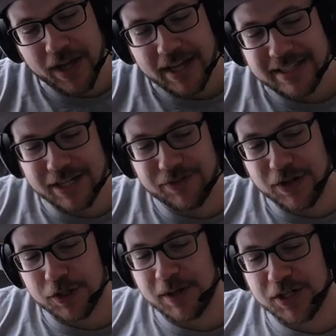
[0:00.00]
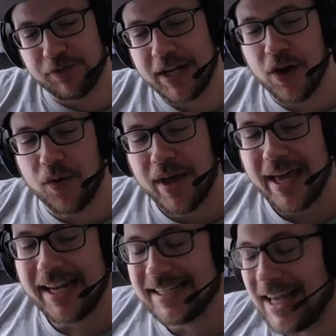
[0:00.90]
Today's video is a special video.
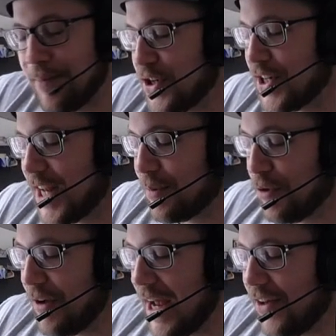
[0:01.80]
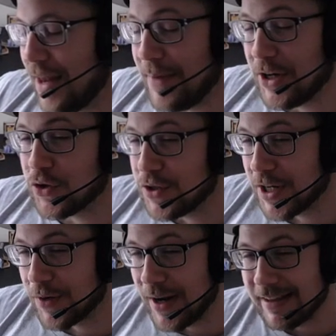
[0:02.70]
It is a budget deck profile, and make sure you
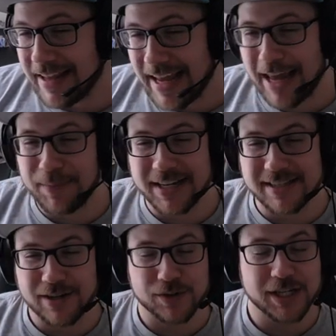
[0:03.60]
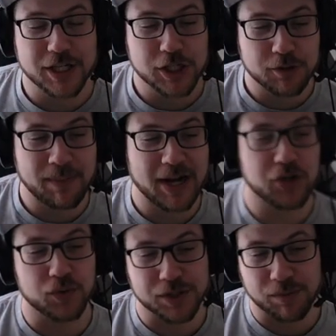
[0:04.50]
stick around to the end because there is a
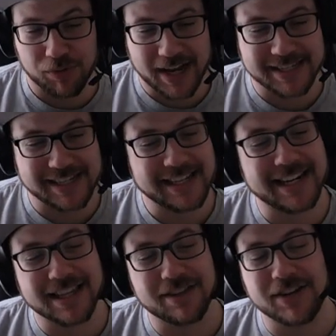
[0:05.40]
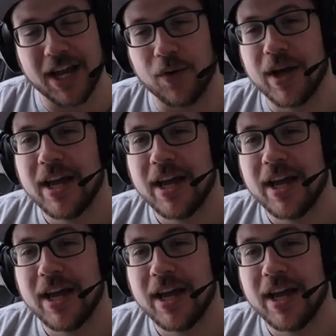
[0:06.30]
special surprise at the end of the video.